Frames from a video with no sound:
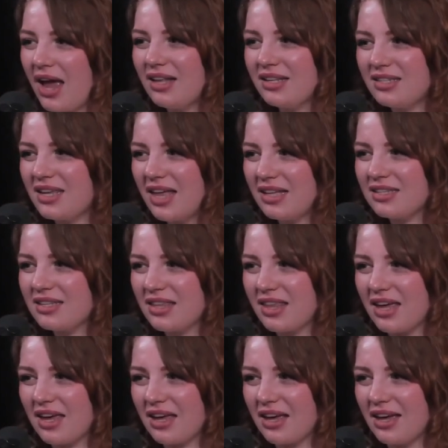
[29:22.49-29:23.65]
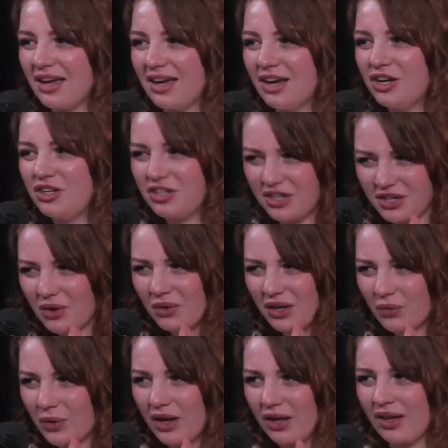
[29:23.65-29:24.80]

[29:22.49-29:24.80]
And see, that's the thing. She totally will.